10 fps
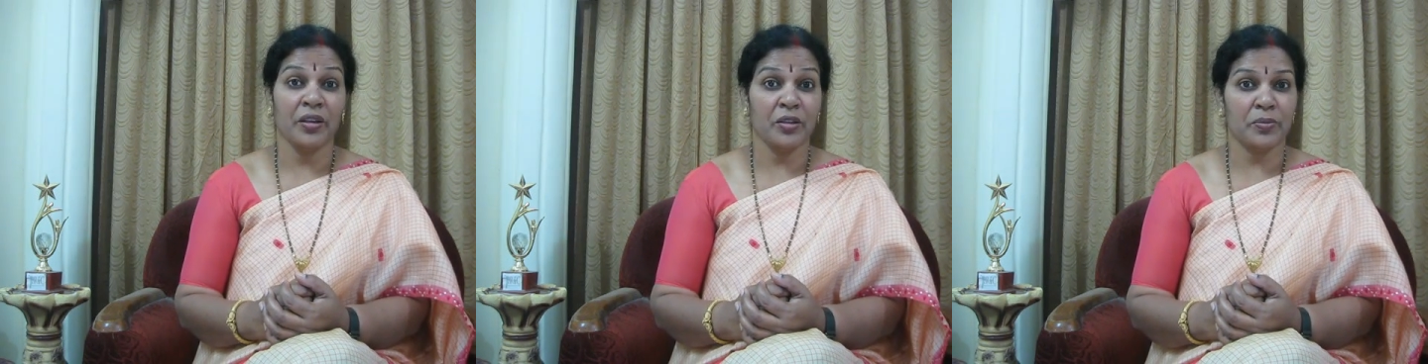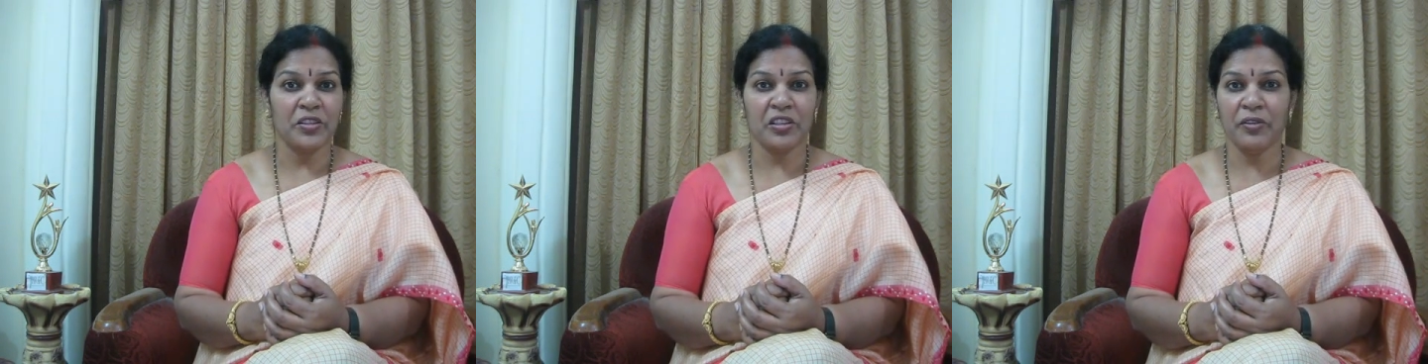
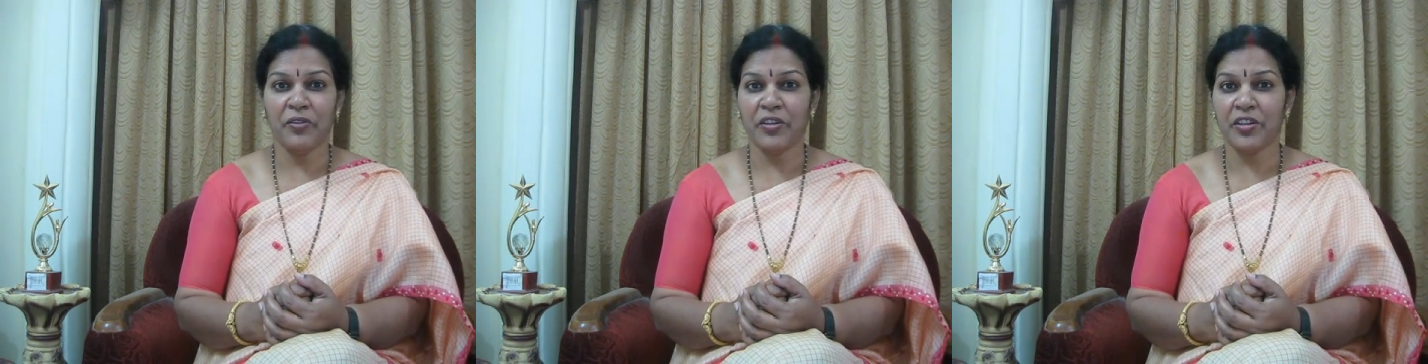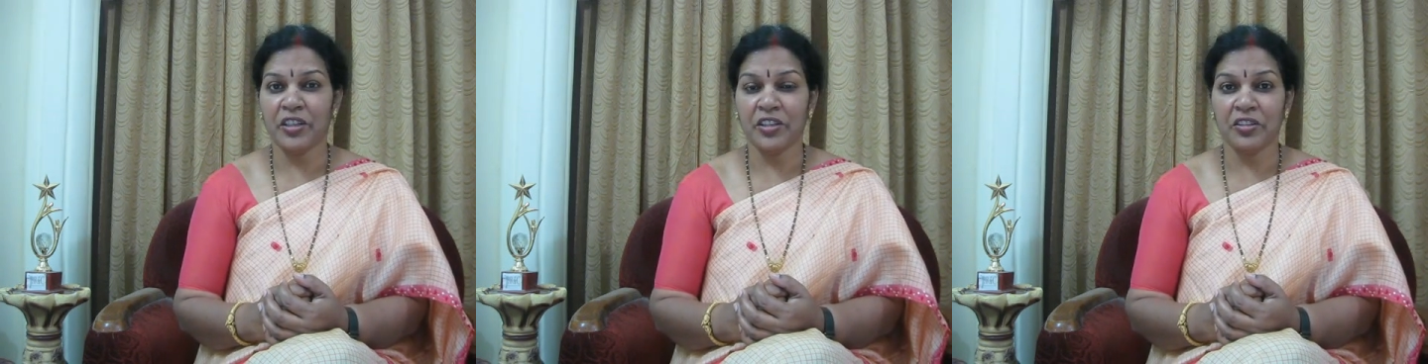Especially for
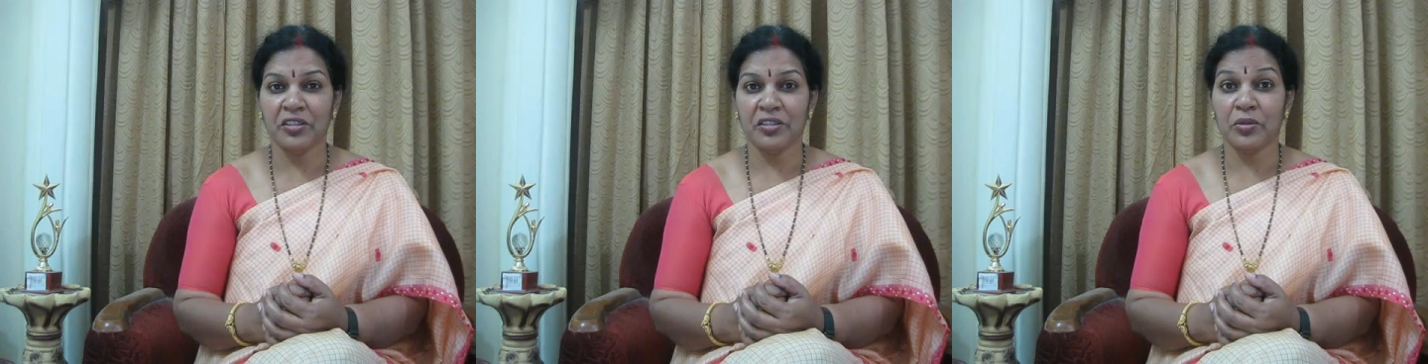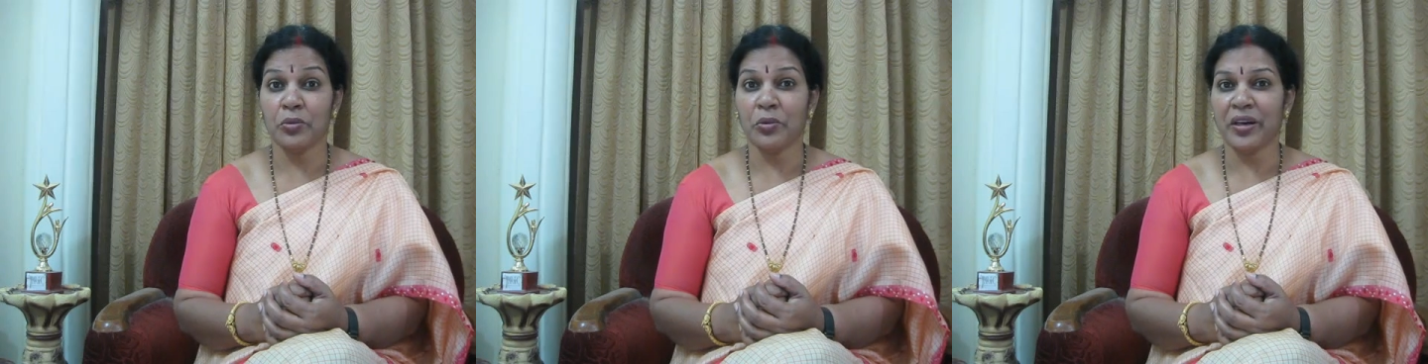teachers
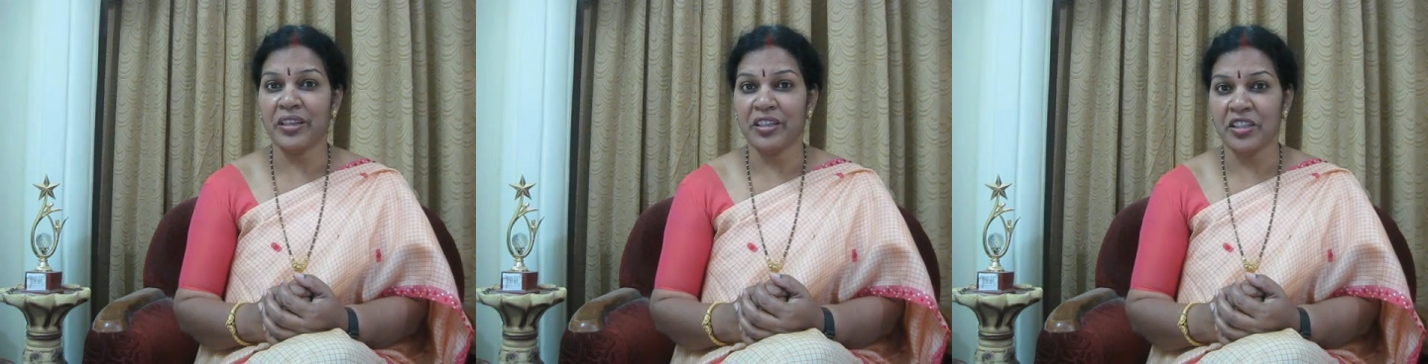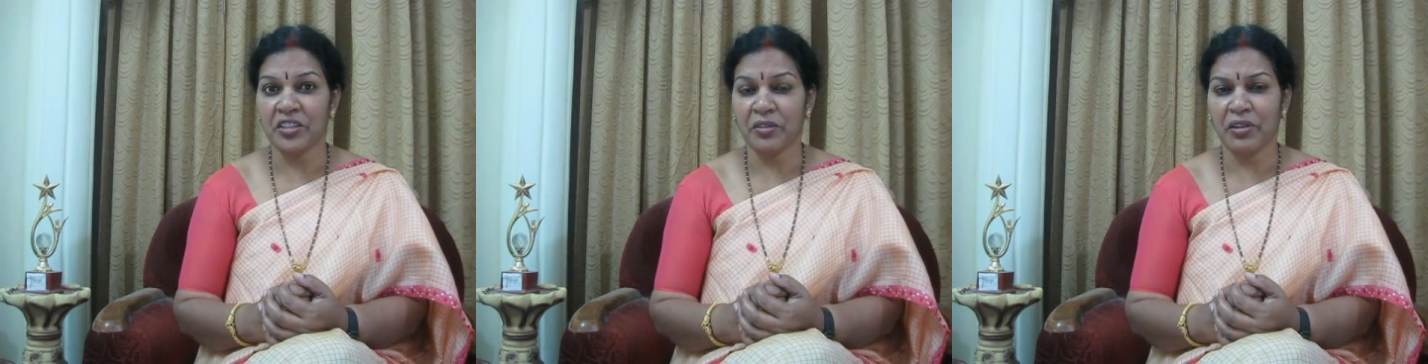who are in
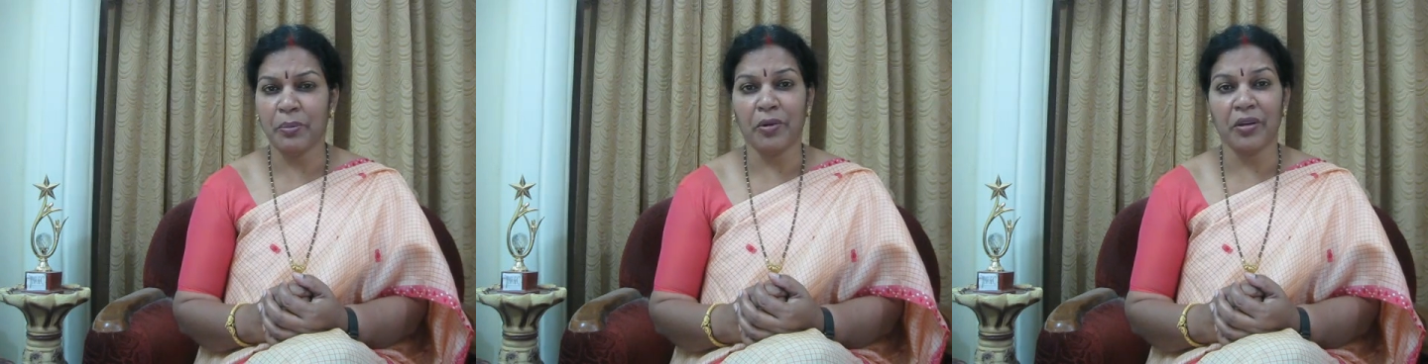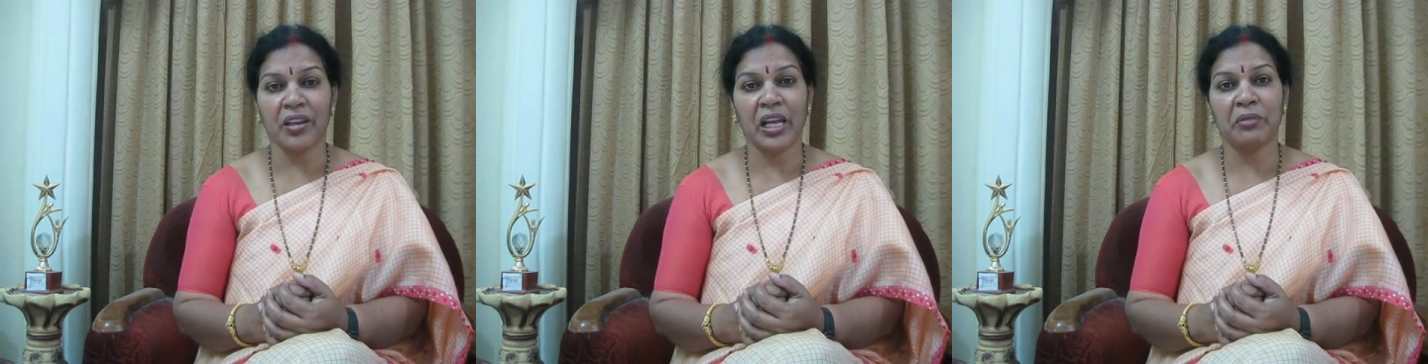teaching field,
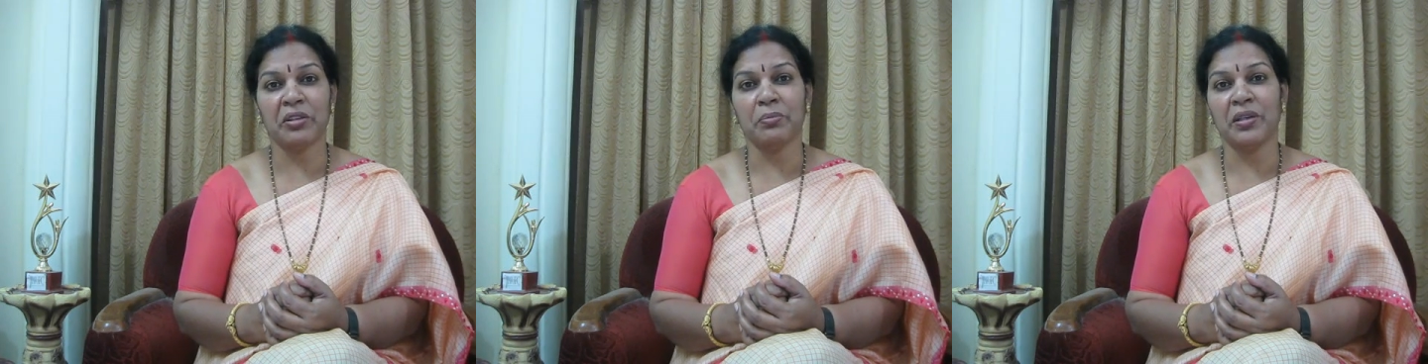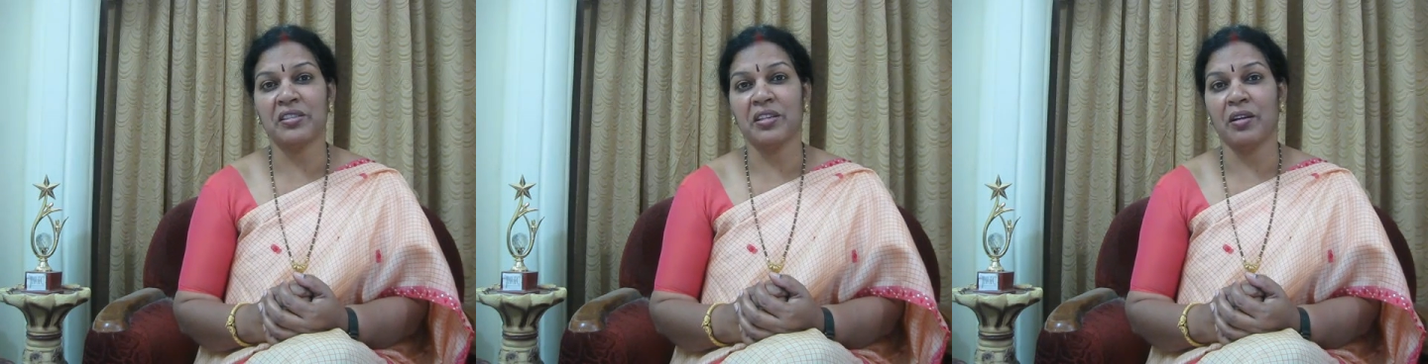body language
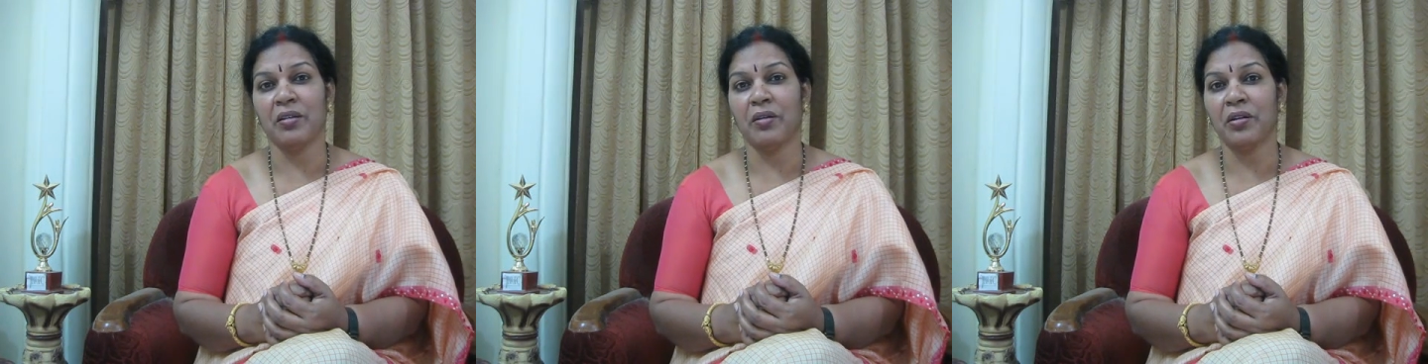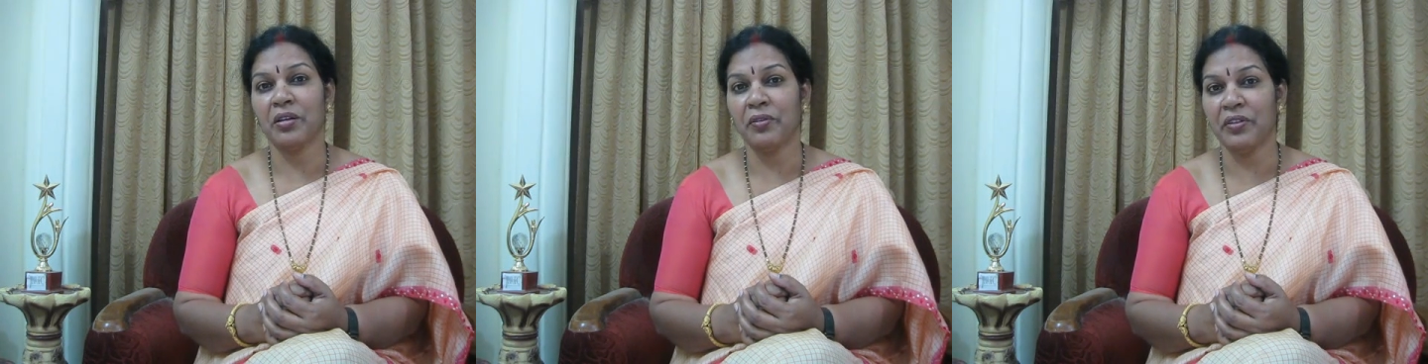makes a
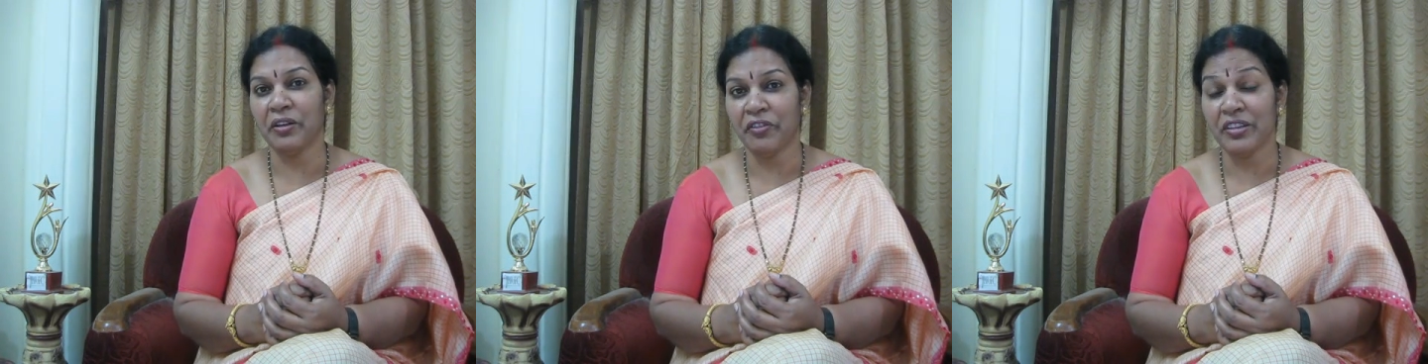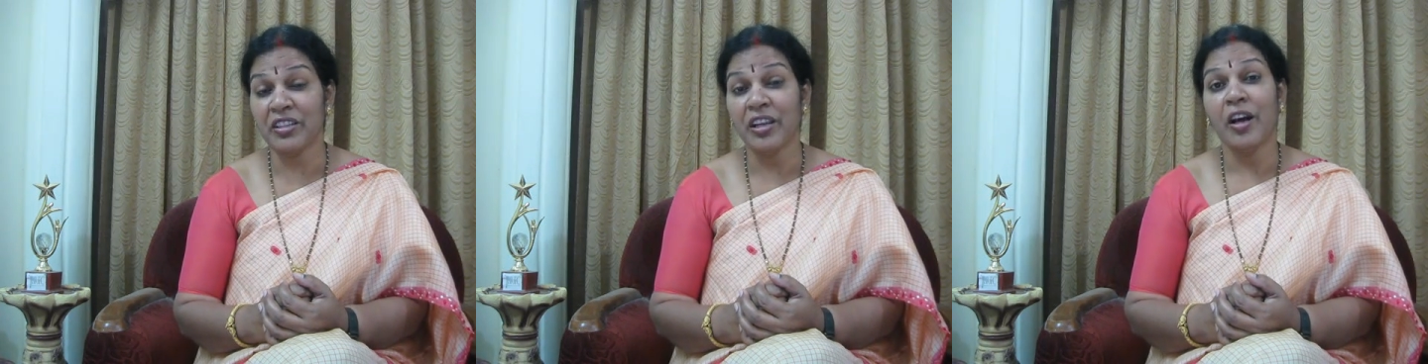lot of difference,